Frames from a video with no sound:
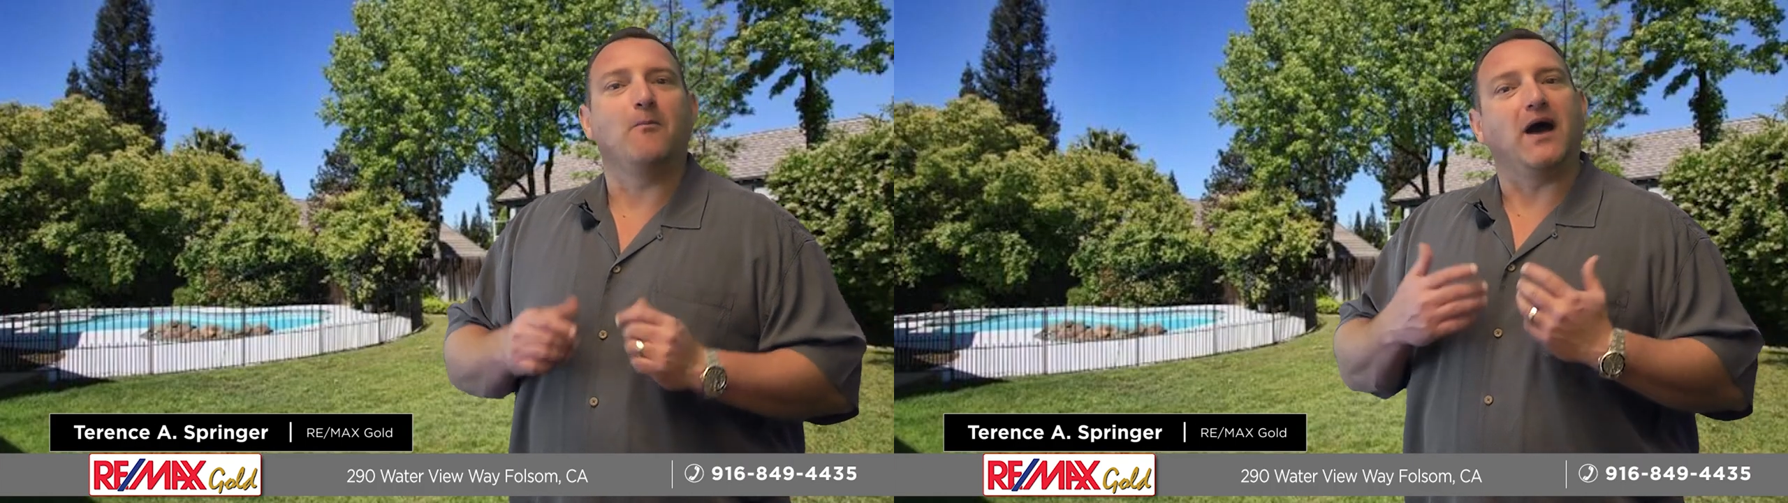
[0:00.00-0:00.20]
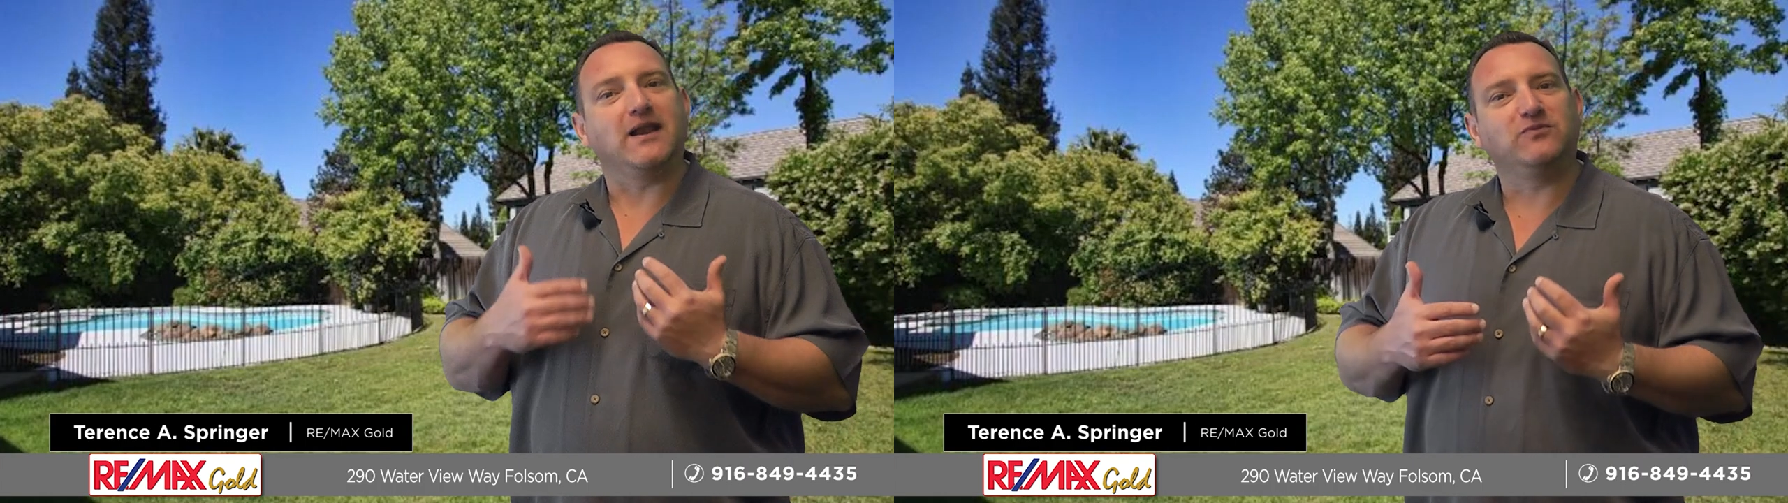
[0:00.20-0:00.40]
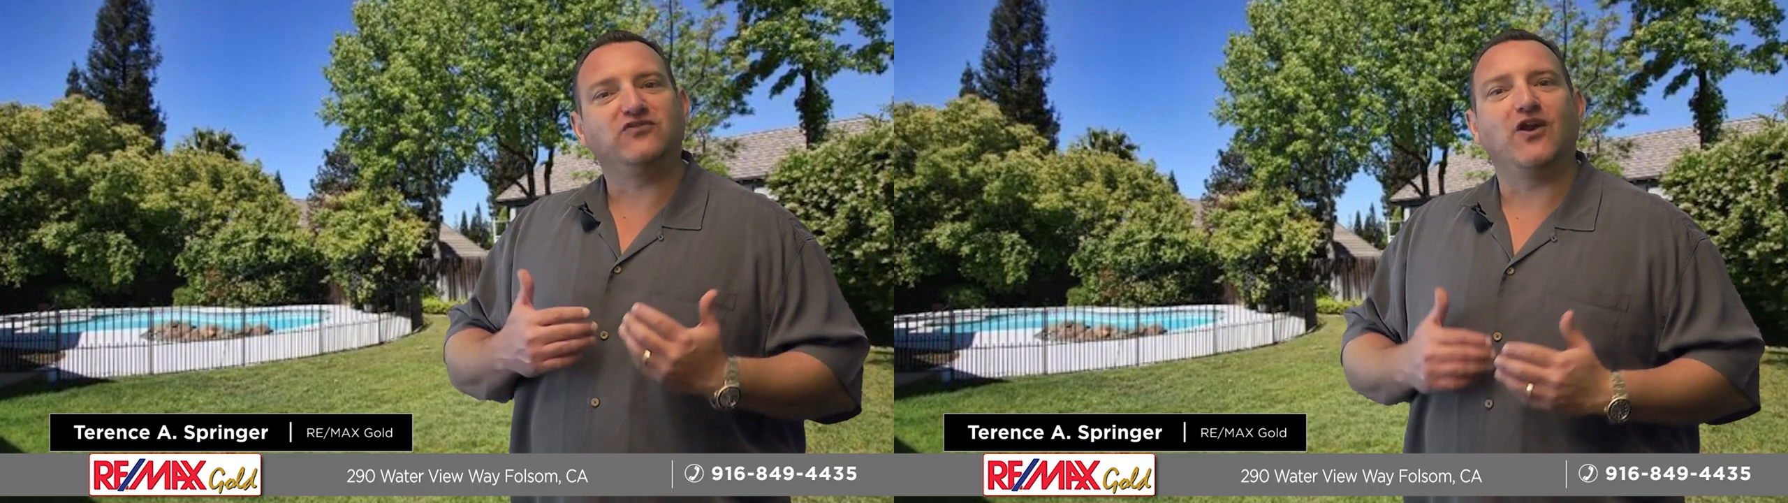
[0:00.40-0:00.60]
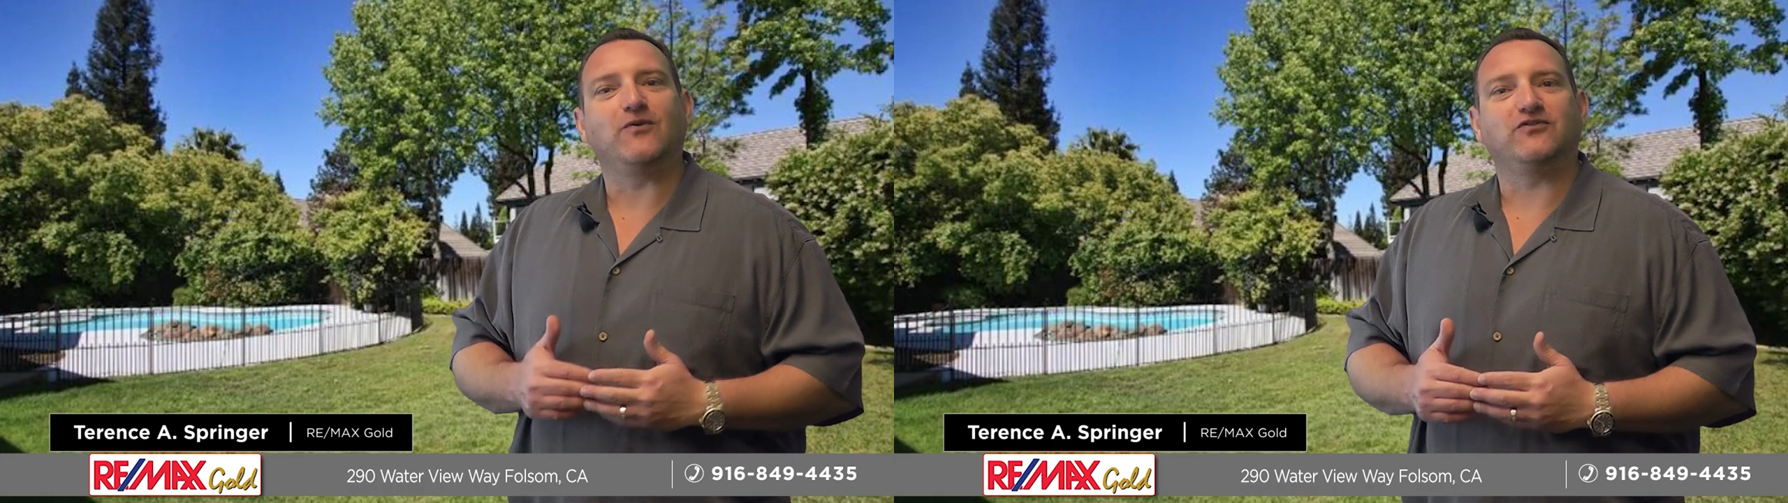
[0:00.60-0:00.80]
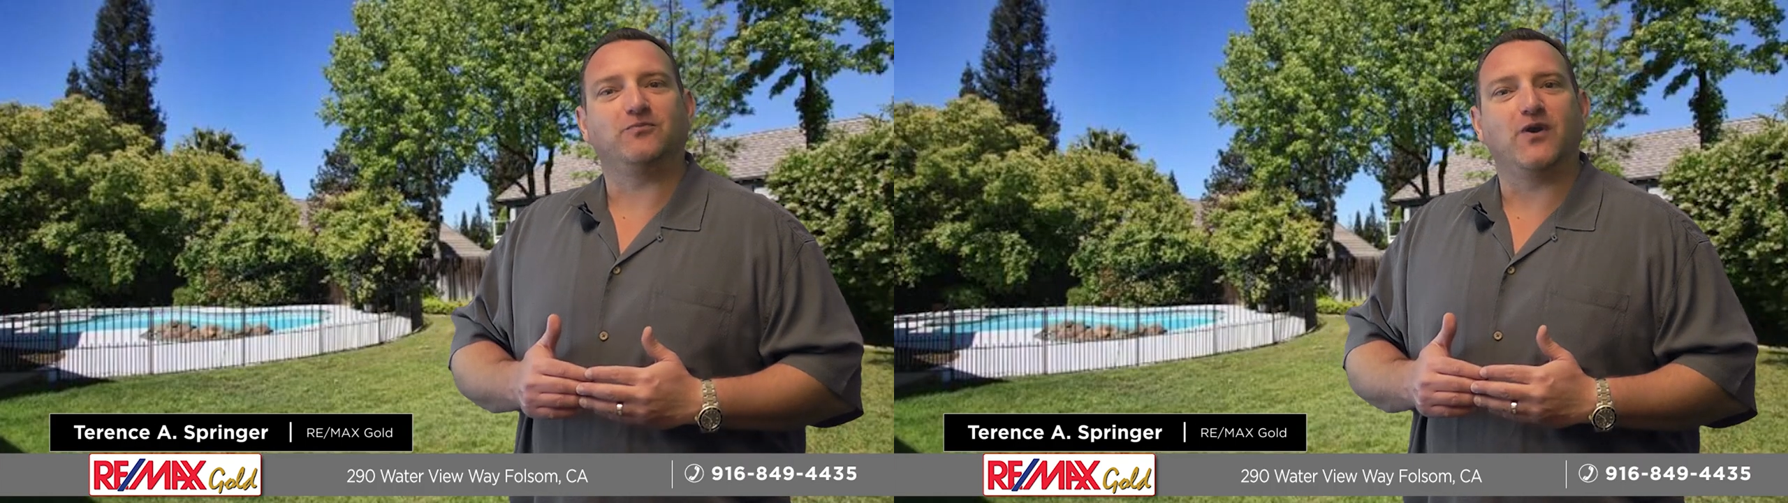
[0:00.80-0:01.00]
My name's
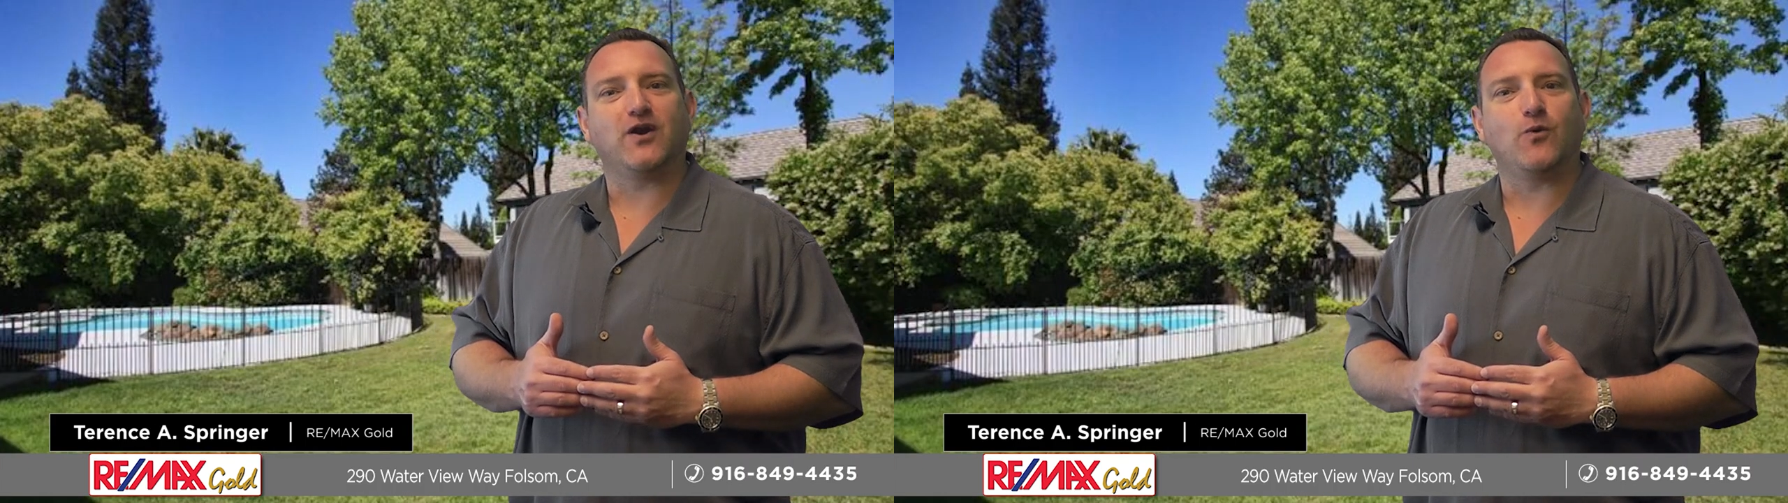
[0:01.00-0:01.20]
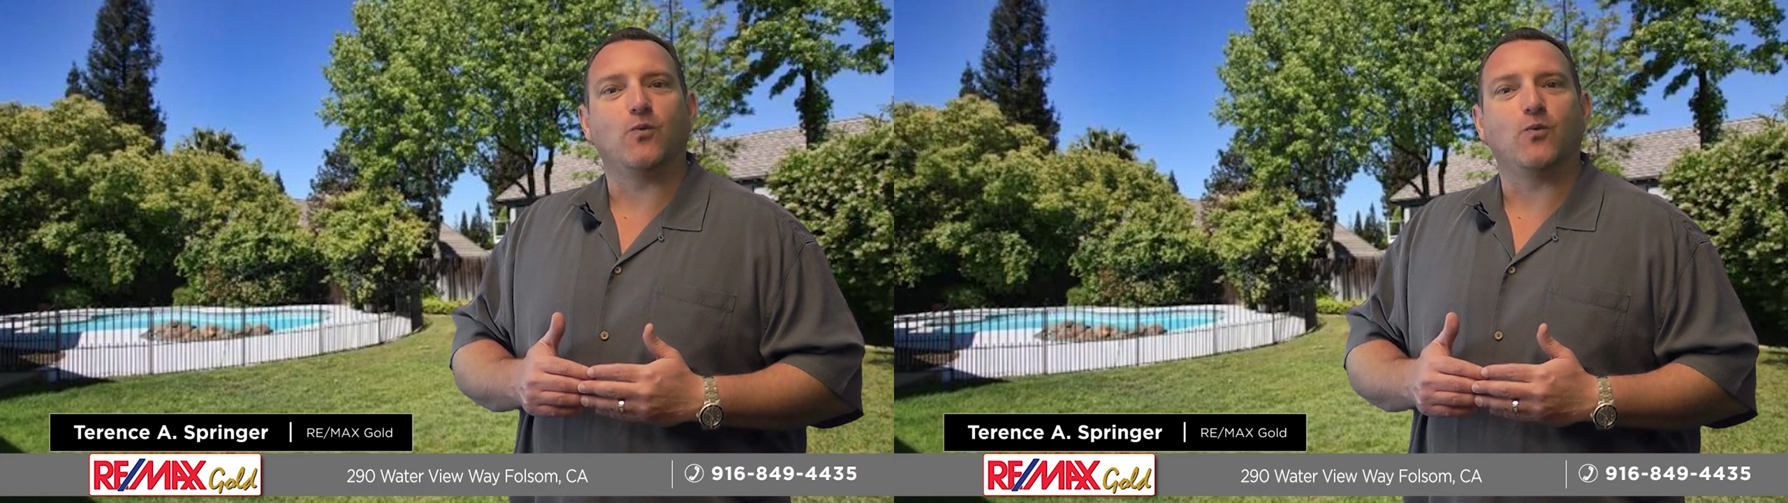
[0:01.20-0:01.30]
Terence Springer